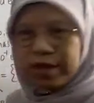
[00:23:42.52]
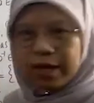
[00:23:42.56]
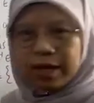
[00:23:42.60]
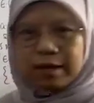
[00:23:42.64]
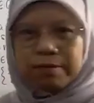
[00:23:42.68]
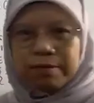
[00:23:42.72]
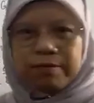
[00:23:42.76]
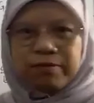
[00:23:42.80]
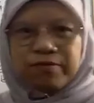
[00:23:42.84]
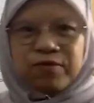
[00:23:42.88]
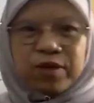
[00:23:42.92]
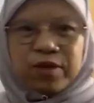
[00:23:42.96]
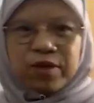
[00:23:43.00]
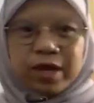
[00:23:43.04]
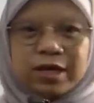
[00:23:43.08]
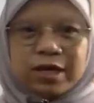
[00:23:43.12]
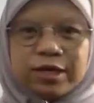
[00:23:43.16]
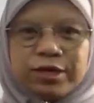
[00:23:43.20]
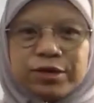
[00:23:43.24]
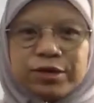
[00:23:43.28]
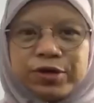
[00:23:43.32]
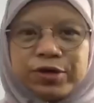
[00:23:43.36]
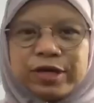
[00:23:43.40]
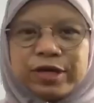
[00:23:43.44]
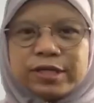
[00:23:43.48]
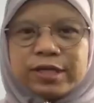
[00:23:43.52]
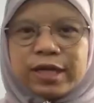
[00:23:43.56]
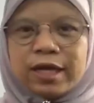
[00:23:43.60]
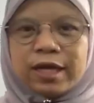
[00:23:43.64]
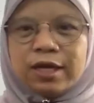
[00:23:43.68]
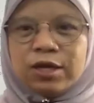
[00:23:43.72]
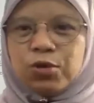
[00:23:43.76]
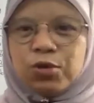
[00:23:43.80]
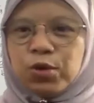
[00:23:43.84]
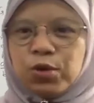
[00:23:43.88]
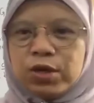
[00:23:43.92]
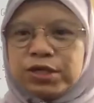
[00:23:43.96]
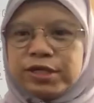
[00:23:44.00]
that, before I erase,
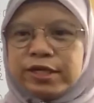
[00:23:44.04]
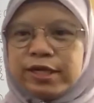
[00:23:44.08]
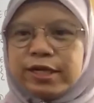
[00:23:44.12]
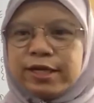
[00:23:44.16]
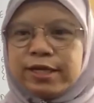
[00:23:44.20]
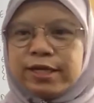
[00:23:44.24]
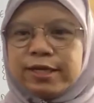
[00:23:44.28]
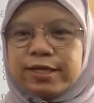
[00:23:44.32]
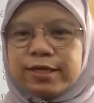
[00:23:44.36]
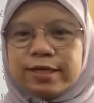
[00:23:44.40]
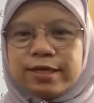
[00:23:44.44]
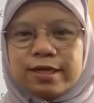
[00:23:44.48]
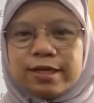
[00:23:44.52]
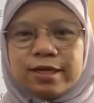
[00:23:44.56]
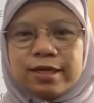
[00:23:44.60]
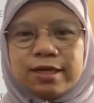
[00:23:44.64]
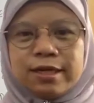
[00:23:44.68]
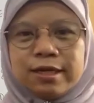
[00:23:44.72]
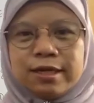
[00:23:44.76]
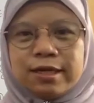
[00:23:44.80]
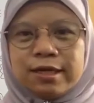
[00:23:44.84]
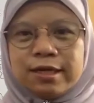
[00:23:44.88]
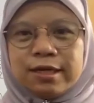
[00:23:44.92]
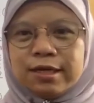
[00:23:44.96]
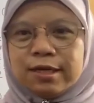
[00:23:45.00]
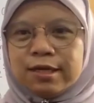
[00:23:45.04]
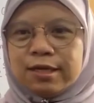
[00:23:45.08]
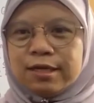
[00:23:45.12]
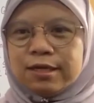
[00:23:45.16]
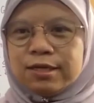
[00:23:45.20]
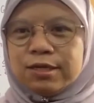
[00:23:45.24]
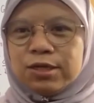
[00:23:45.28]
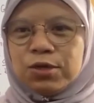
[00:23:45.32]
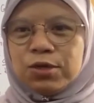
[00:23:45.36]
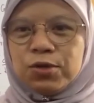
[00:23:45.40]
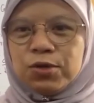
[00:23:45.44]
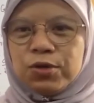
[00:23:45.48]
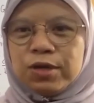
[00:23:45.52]
any question?
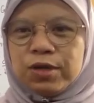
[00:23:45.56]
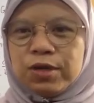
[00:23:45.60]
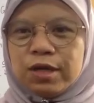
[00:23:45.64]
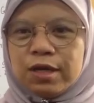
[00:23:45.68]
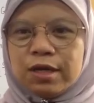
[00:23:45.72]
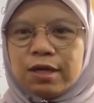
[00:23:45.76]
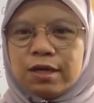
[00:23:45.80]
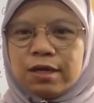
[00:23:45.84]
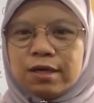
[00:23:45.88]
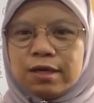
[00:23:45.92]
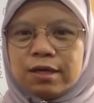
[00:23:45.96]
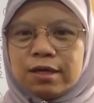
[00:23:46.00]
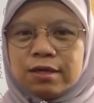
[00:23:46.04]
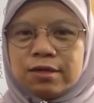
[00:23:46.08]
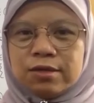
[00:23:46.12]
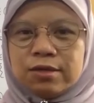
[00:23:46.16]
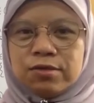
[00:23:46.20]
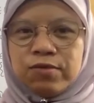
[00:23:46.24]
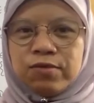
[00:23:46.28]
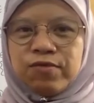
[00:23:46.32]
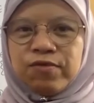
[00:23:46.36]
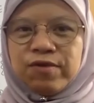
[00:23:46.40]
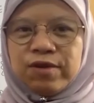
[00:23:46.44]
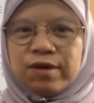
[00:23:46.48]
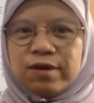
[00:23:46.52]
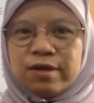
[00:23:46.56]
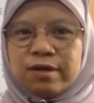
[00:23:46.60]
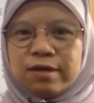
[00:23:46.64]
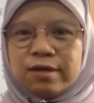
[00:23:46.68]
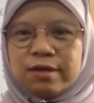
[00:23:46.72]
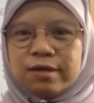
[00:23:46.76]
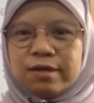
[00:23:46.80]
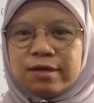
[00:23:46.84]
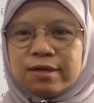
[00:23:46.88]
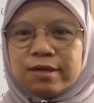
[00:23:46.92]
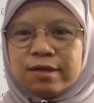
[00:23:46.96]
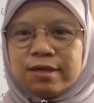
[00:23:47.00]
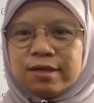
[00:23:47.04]
Is it okay so far?
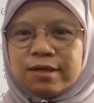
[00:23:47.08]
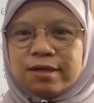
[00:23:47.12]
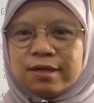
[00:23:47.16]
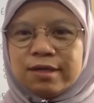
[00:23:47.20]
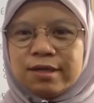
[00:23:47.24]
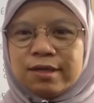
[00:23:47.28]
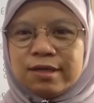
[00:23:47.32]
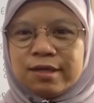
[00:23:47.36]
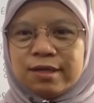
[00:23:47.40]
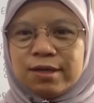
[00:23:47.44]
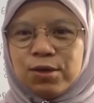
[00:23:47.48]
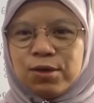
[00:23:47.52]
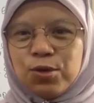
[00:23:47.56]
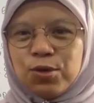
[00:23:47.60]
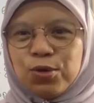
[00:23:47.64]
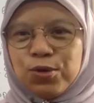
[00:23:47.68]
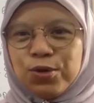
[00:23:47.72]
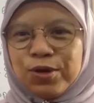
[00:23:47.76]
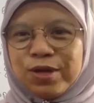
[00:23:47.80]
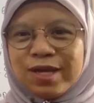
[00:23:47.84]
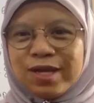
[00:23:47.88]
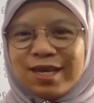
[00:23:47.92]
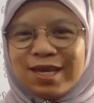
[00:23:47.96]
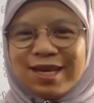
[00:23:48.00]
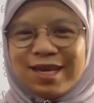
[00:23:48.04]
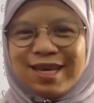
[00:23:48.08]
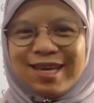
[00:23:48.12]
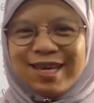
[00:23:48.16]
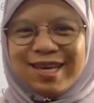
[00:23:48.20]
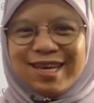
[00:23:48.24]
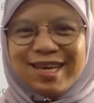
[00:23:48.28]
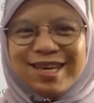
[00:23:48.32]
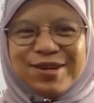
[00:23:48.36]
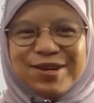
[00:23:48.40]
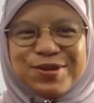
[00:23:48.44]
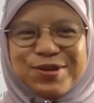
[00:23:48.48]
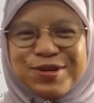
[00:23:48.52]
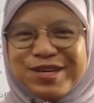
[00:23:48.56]

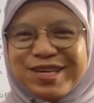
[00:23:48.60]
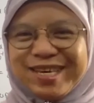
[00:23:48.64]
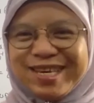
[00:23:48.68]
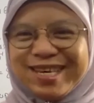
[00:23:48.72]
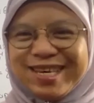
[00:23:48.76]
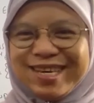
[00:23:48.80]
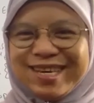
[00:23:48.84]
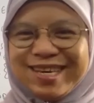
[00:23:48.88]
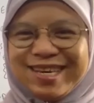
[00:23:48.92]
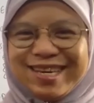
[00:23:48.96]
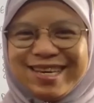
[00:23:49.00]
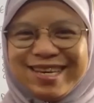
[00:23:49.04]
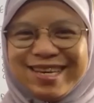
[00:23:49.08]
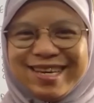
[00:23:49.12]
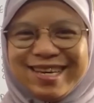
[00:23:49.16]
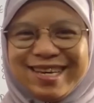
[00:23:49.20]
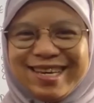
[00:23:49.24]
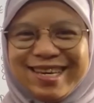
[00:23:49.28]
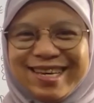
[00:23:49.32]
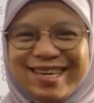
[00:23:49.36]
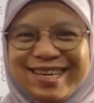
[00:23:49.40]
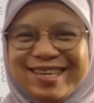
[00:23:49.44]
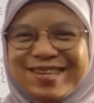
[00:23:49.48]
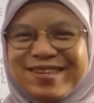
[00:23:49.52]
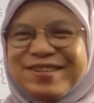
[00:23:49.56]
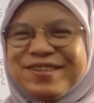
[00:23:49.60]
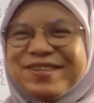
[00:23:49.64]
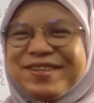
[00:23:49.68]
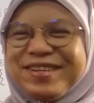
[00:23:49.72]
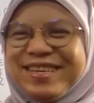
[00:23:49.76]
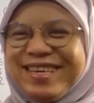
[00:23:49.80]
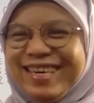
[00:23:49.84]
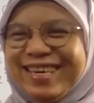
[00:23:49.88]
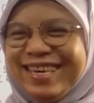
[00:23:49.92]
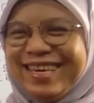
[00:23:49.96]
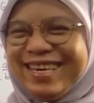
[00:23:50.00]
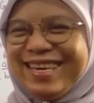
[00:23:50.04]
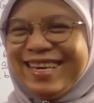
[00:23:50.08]
Okay, okay,
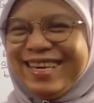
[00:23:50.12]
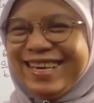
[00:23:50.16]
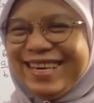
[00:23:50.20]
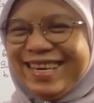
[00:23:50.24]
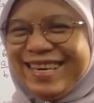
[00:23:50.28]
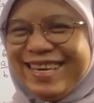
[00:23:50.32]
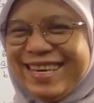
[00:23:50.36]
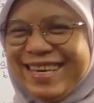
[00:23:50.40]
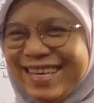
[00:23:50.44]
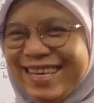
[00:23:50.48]
okay.